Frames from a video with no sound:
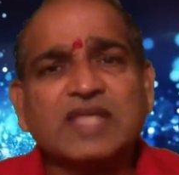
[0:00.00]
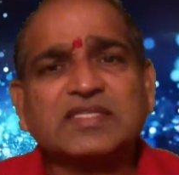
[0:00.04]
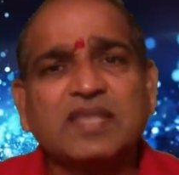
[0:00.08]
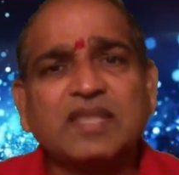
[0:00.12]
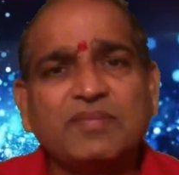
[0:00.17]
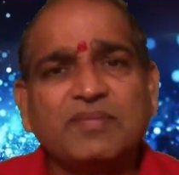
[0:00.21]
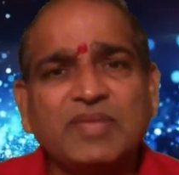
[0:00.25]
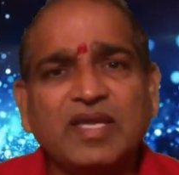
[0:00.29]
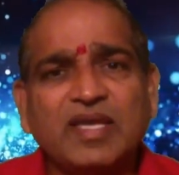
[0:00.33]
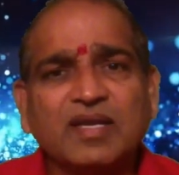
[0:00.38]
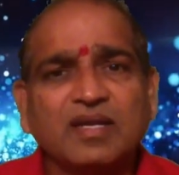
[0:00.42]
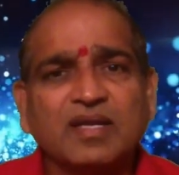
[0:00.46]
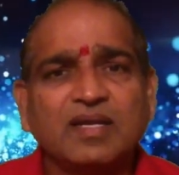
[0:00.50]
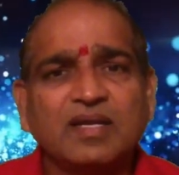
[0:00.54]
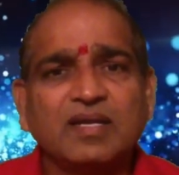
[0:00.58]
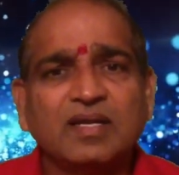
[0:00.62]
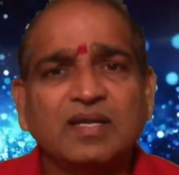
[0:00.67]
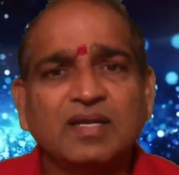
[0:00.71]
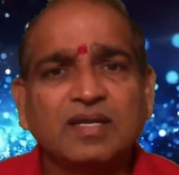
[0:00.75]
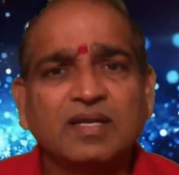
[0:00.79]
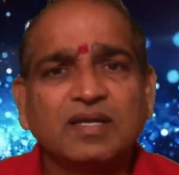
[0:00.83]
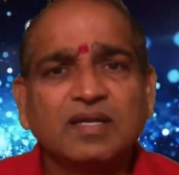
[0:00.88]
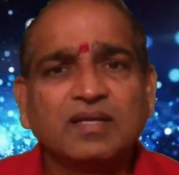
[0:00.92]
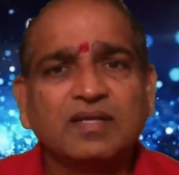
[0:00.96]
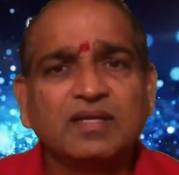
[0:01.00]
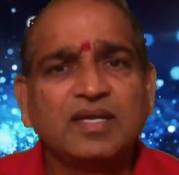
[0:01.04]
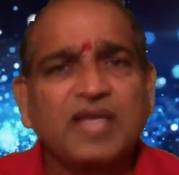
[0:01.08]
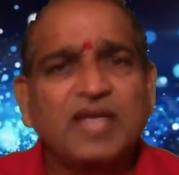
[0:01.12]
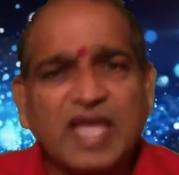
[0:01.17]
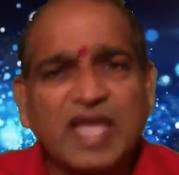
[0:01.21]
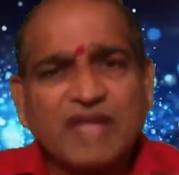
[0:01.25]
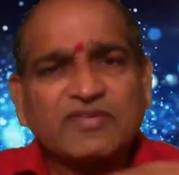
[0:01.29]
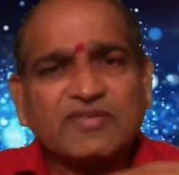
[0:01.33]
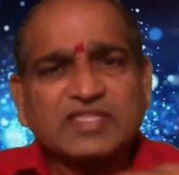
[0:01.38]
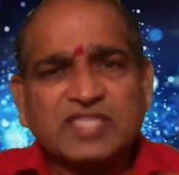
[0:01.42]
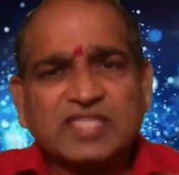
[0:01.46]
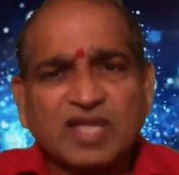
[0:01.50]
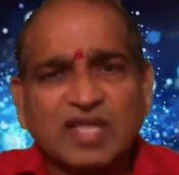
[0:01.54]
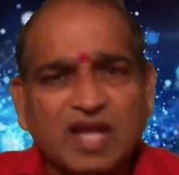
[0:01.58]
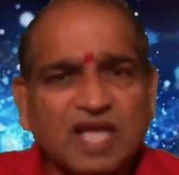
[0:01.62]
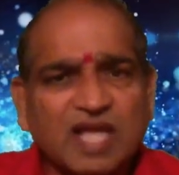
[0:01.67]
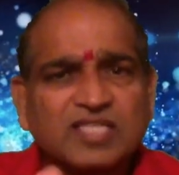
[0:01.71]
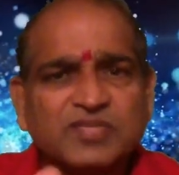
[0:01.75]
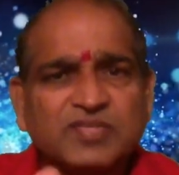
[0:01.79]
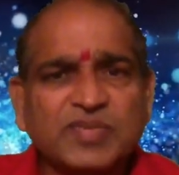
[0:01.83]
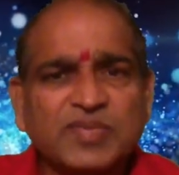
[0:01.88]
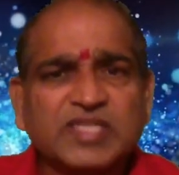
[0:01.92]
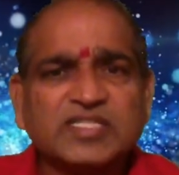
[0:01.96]
How many copies did Vyasa make?
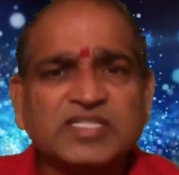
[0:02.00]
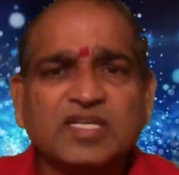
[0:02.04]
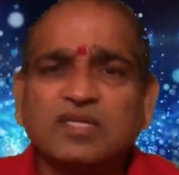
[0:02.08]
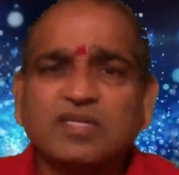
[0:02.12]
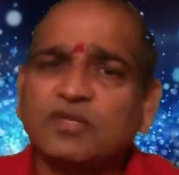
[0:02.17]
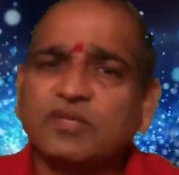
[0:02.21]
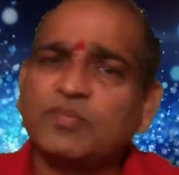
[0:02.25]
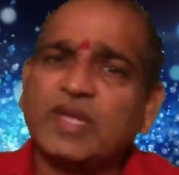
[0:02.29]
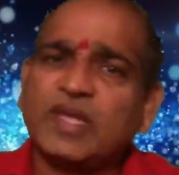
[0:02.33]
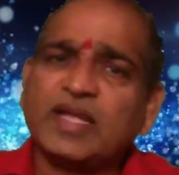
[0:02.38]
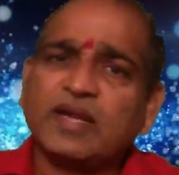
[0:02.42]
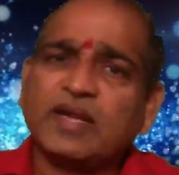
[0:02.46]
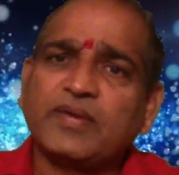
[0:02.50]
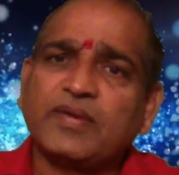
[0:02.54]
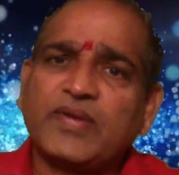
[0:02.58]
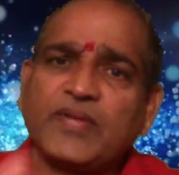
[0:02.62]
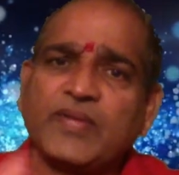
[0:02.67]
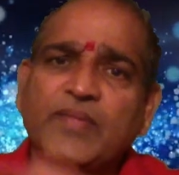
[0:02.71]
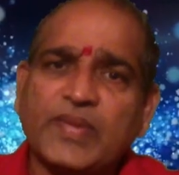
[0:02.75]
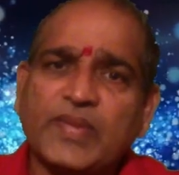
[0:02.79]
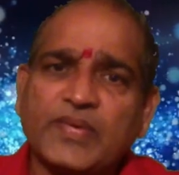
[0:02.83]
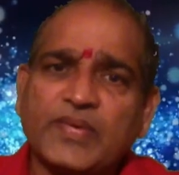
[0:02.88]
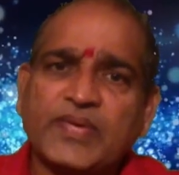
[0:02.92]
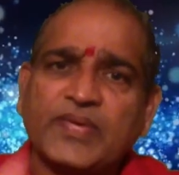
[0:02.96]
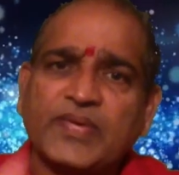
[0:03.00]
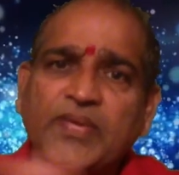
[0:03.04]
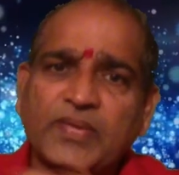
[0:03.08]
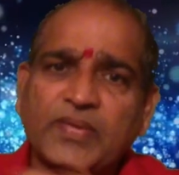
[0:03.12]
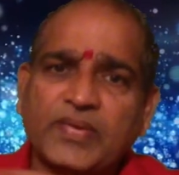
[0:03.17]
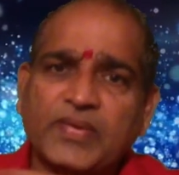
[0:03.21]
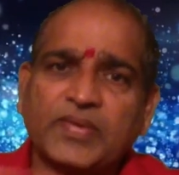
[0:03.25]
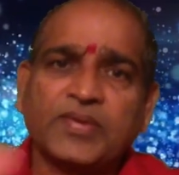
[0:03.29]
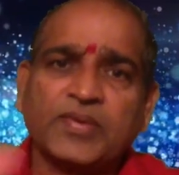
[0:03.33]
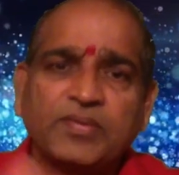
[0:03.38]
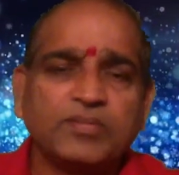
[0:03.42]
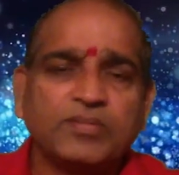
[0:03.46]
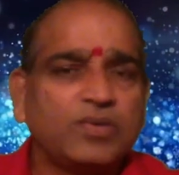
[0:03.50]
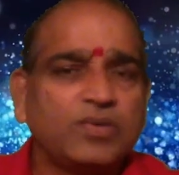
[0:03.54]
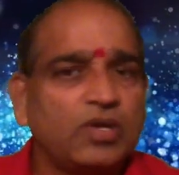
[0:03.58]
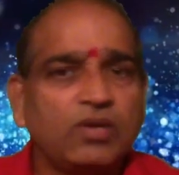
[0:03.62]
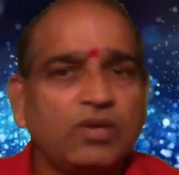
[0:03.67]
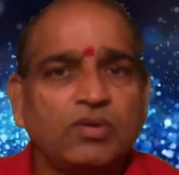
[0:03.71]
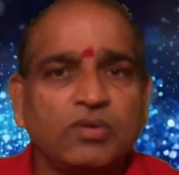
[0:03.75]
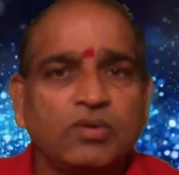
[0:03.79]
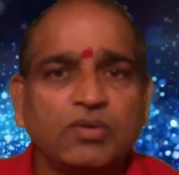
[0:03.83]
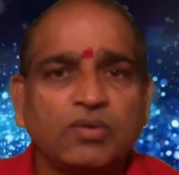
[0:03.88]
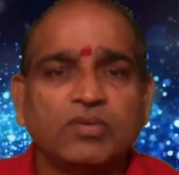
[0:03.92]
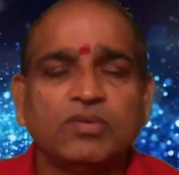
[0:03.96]
Did he have a Xerox machine to make it?
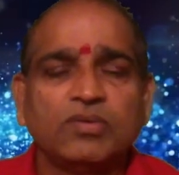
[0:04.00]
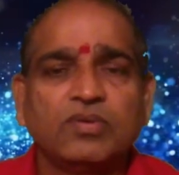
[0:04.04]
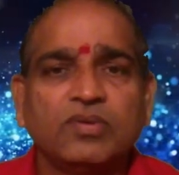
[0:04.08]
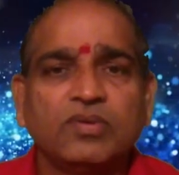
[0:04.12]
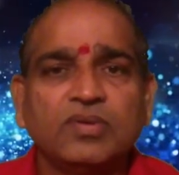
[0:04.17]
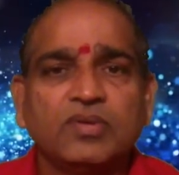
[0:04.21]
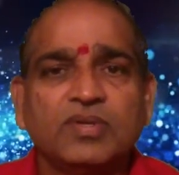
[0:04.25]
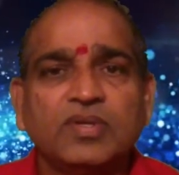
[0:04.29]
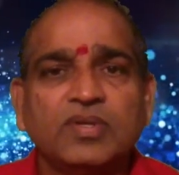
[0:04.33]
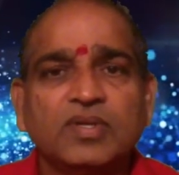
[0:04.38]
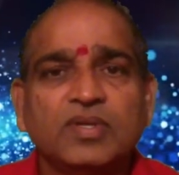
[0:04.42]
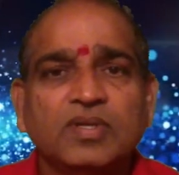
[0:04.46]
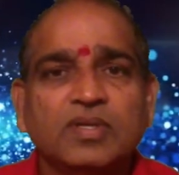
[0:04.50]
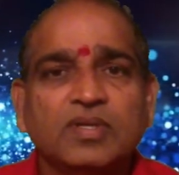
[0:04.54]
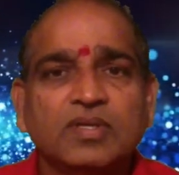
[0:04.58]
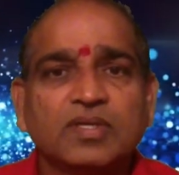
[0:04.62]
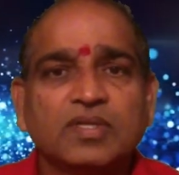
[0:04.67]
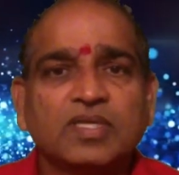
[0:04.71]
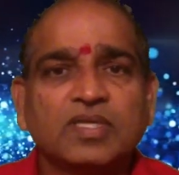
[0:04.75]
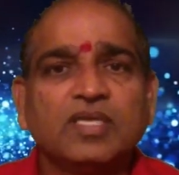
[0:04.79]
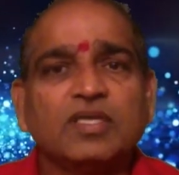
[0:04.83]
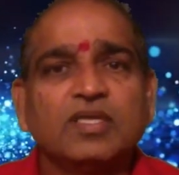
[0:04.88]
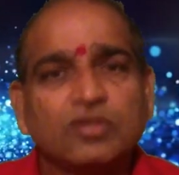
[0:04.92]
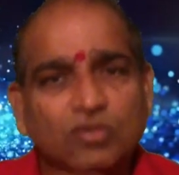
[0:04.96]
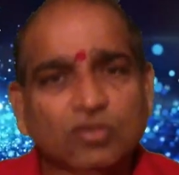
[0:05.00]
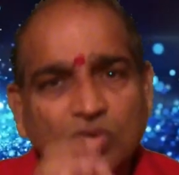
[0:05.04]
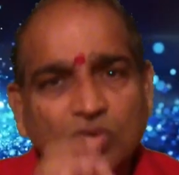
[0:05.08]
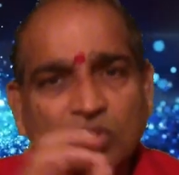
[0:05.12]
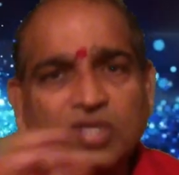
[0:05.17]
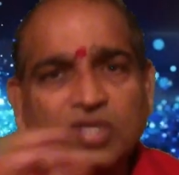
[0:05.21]
Sure. No.